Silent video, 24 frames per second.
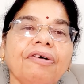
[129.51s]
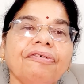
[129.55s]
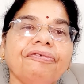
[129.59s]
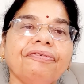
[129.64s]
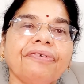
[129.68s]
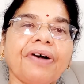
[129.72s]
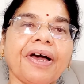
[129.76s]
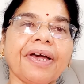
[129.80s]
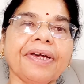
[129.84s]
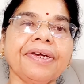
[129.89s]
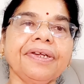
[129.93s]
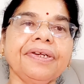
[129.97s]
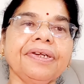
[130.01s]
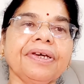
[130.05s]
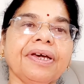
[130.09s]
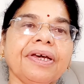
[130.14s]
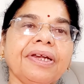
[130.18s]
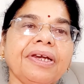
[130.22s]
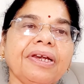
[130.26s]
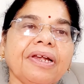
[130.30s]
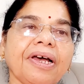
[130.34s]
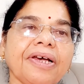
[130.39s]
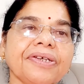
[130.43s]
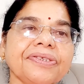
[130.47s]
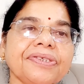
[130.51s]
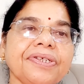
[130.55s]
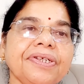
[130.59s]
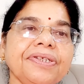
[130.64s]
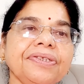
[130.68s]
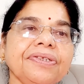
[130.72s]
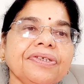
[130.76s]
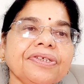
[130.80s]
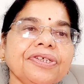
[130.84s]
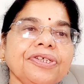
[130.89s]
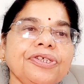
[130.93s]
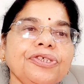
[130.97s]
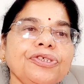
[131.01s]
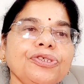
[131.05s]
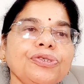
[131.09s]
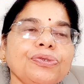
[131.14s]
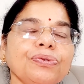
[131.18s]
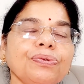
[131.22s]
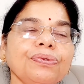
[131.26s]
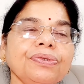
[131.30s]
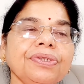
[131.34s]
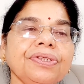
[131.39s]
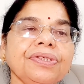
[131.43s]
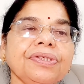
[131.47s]
fine, and lastly, the
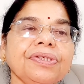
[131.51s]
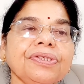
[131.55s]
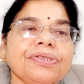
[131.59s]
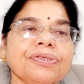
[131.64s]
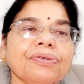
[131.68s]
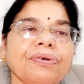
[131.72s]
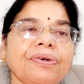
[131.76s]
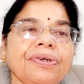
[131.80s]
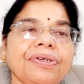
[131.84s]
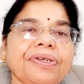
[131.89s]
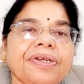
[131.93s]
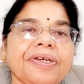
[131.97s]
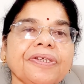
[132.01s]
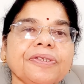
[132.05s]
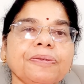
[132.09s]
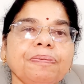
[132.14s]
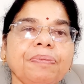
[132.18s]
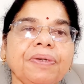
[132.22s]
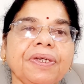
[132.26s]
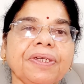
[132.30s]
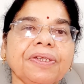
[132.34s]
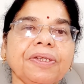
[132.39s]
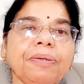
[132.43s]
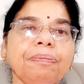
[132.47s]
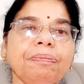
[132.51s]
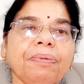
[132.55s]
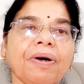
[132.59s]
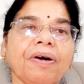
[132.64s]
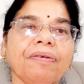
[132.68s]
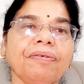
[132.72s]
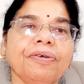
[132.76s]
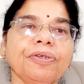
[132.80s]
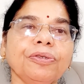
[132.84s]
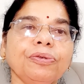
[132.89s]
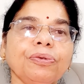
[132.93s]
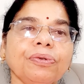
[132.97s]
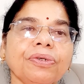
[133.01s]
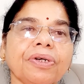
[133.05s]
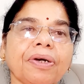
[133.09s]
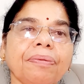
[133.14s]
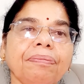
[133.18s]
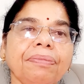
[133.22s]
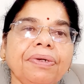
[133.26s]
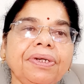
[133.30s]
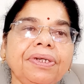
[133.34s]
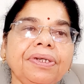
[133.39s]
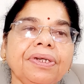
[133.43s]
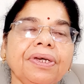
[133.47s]
keystone in this context being the power to
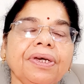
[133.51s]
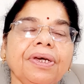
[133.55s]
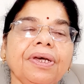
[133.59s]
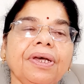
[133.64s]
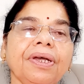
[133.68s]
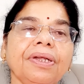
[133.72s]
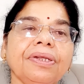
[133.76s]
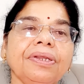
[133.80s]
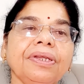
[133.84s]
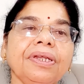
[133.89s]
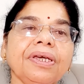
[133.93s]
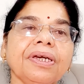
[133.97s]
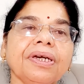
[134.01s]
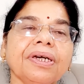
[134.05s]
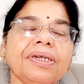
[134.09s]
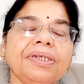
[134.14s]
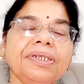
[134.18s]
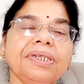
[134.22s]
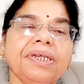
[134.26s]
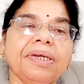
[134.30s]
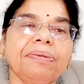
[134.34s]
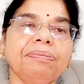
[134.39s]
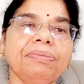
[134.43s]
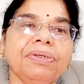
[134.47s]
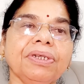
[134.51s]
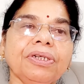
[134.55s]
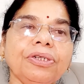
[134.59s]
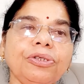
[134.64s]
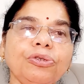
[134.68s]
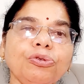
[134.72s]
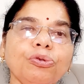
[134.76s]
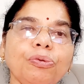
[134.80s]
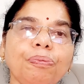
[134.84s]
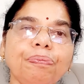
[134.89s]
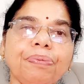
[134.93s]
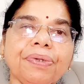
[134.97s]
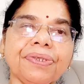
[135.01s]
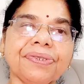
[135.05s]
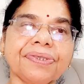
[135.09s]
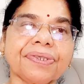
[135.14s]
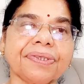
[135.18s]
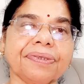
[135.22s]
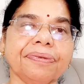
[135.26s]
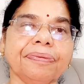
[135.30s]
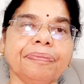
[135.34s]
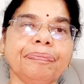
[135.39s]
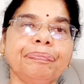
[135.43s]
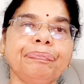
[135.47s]
commit the contemptor to
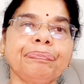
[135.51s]
prison.